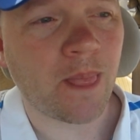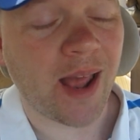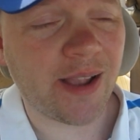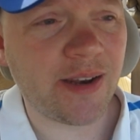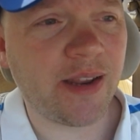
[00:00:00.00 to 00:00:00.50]

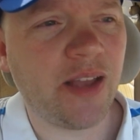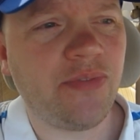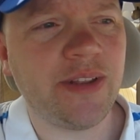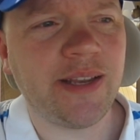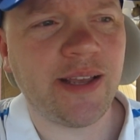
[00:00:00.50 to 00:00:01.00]
I can
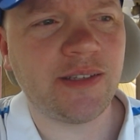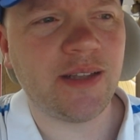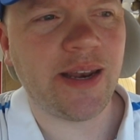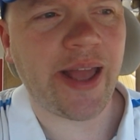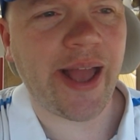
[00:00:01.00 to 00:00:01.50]
definitely taste
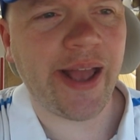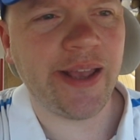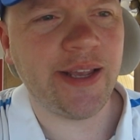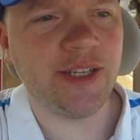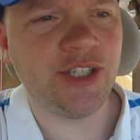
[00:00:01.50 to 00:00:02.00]
that
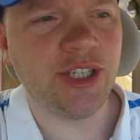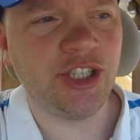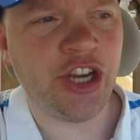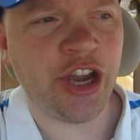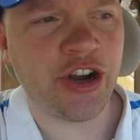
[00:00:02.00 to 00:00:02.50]
aged
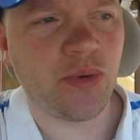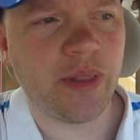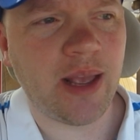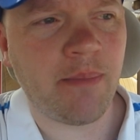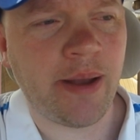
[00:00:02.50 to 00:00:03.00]
cheddar
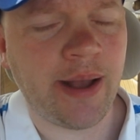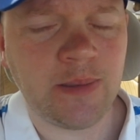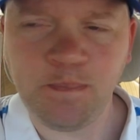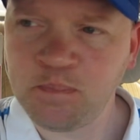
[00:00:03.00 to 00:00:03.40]
with that bite.